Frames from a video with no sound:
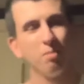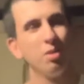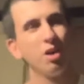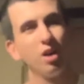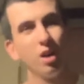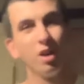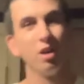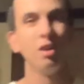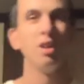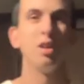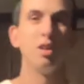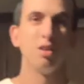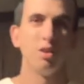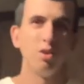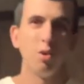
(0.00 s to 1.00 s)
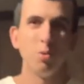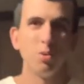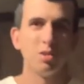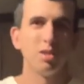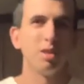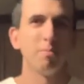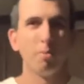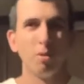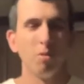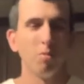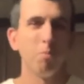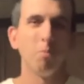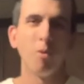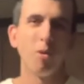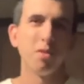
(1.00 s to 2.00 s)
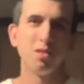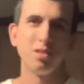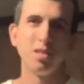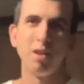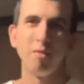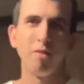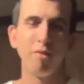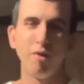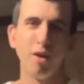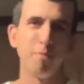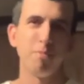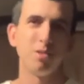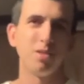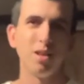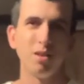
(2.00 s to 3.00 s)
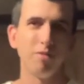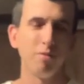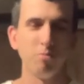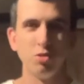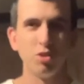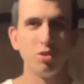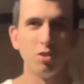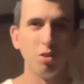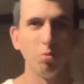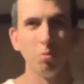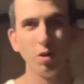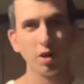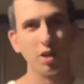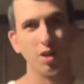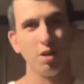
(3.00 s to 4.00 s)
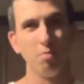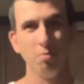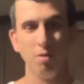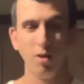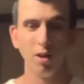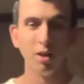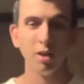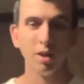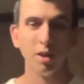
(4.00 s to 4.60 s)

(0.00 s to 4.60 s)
You're gonna notice that about more than 75% of them just don't work anymore.